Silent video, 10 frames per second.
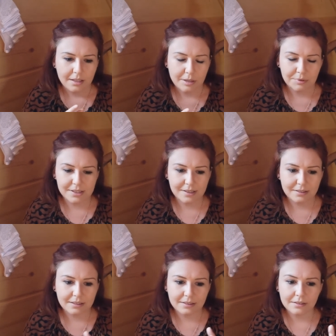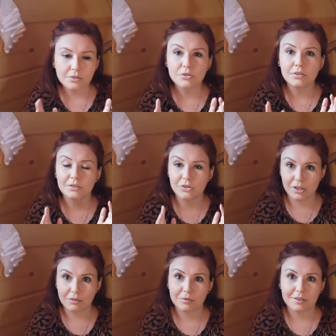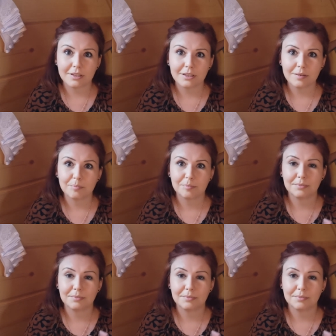Yeah, we started in, in January,